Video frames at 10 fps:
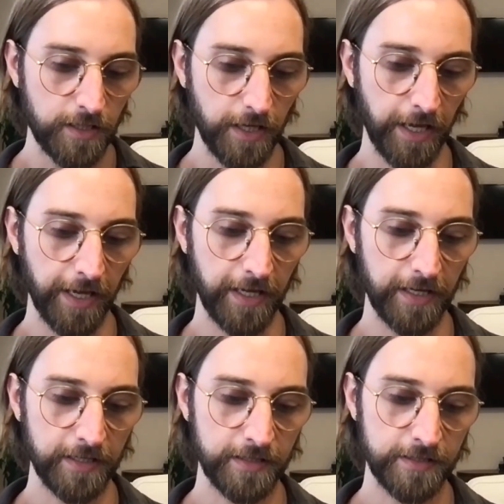
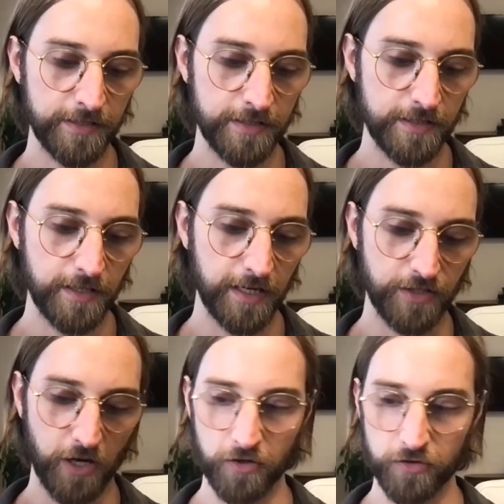And I
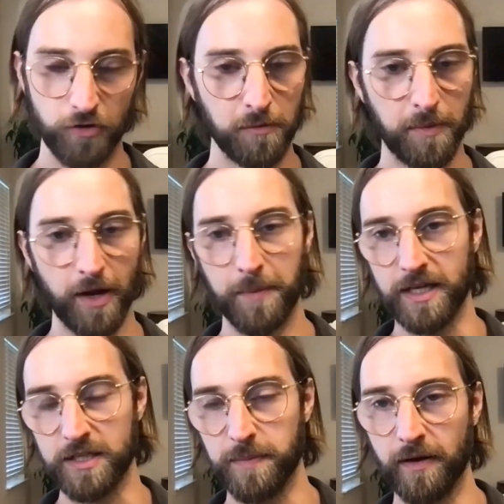told him about my
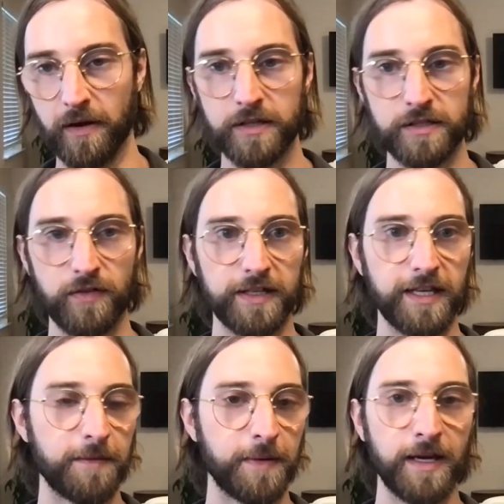experience of like,
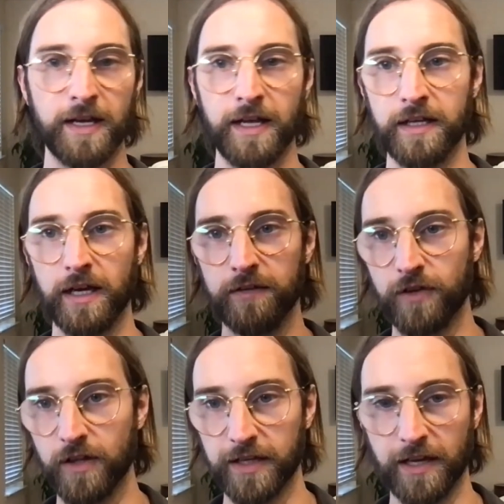yeah, man, I
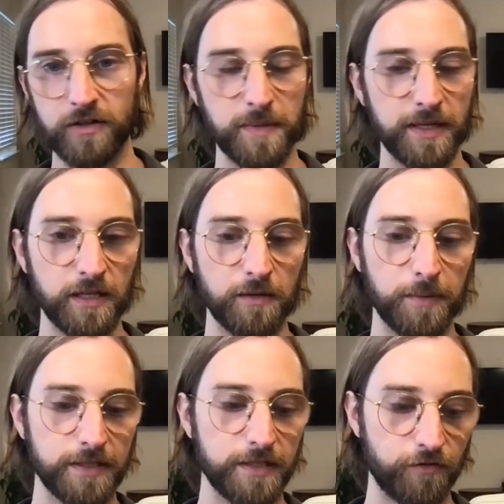felt like I was making a
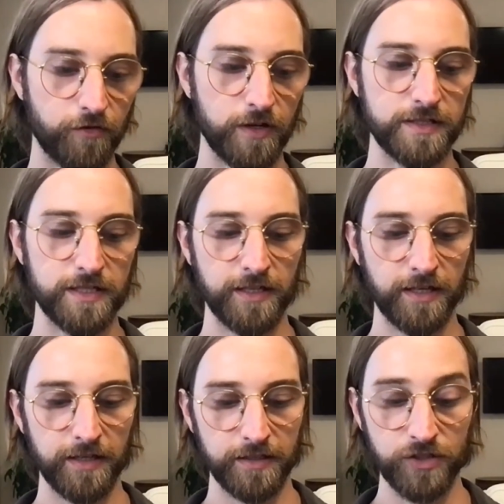big difference and
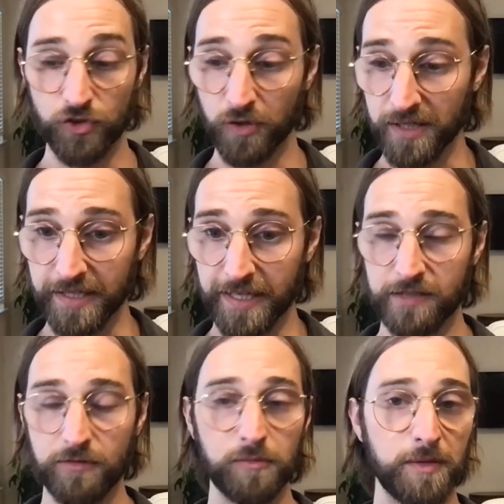I enjoyed
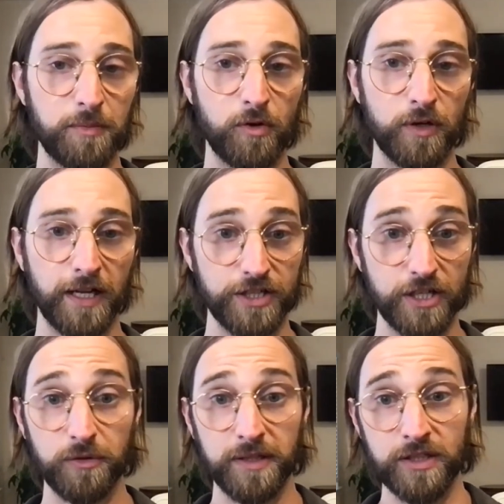connecting with people and I genuinely